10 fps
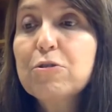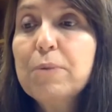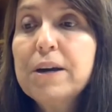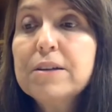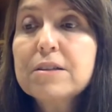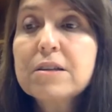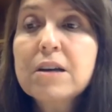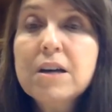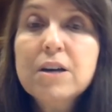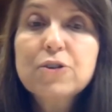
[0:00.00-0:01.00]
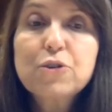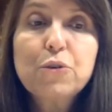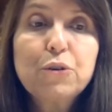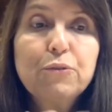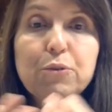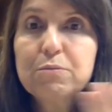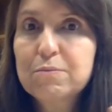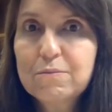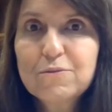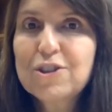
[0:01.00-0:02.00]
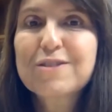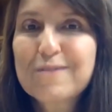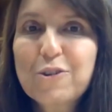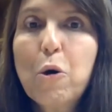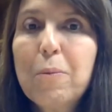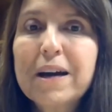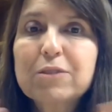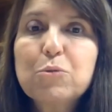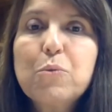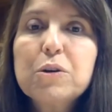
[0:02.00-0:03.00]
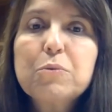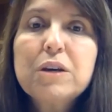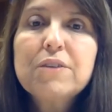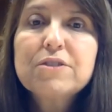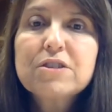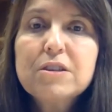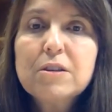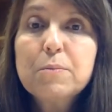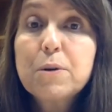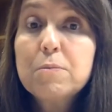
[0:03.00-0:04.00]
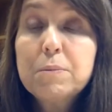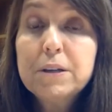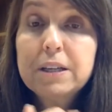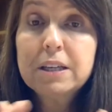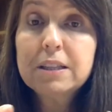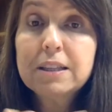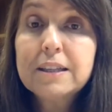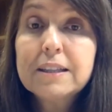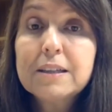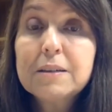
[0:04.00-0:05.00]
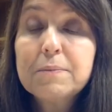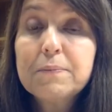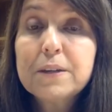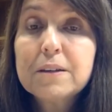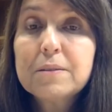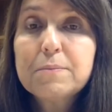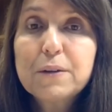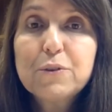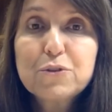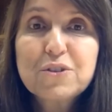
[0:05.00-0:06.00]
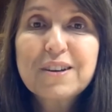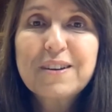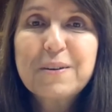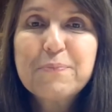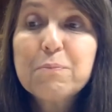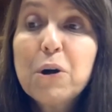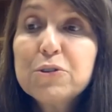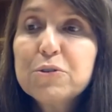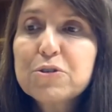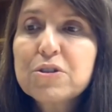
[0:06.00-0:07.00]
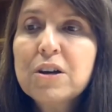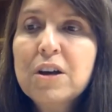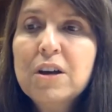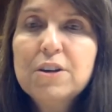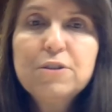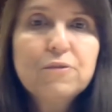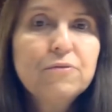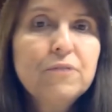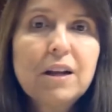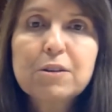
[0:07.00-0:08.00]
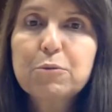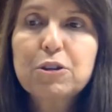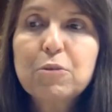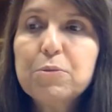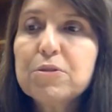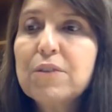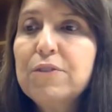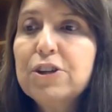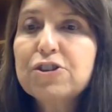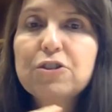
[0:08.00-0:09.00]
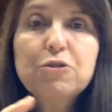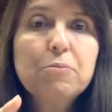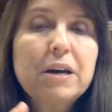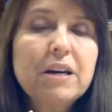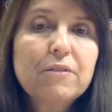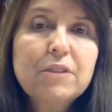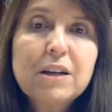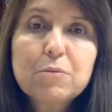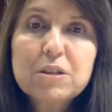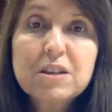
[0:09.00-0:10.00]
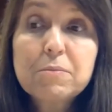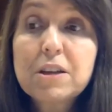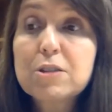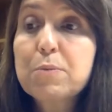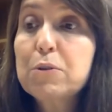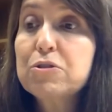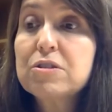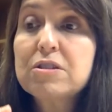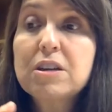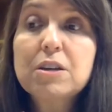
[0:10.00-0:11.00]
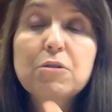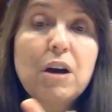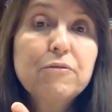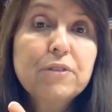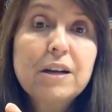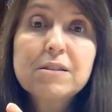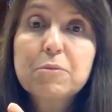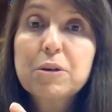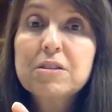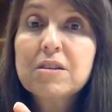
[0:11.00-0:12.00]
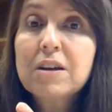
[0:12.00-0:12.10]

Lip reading: domains. So if you just go back to what we have seen probably in the previous modules, you have dealt with computer vision, you may have dealt with some text processing, you have dealt with